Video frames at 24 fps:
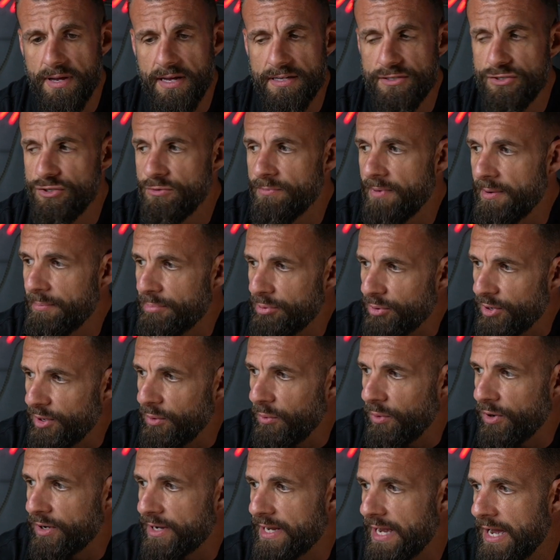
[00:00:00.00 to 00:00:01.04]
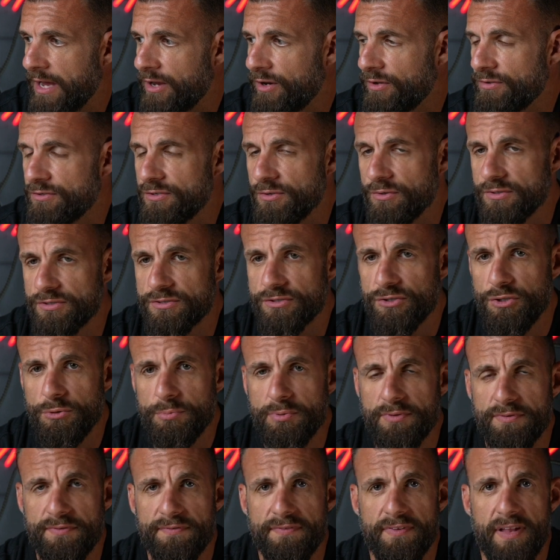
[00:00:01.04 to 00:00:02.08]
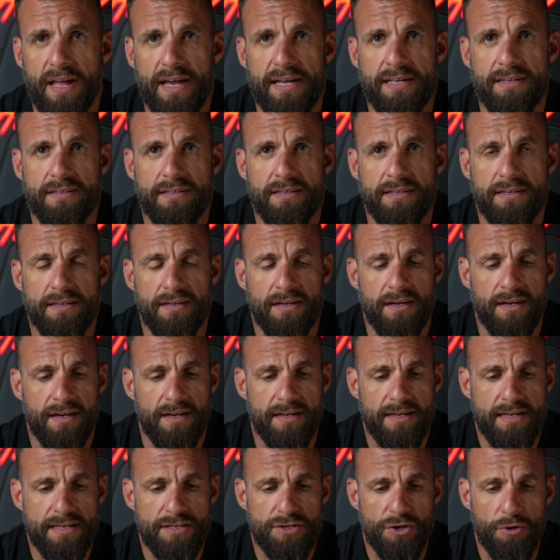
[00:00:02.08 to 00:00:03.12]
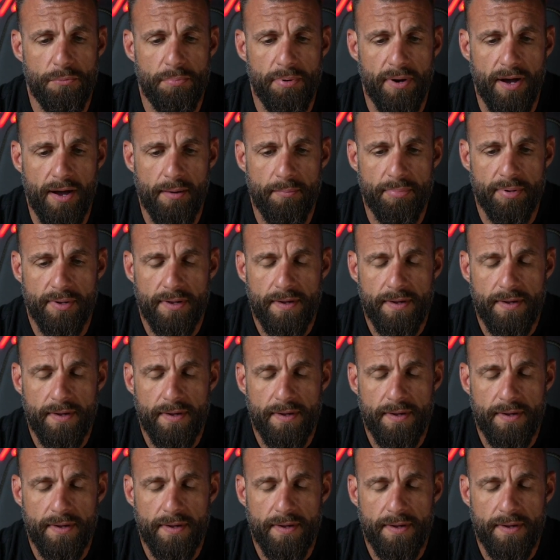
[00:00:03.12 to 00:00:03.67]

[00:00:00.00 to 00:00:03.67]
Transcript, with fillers: I do my pre-workout. I'll do a scoop of flight and uh, endo pump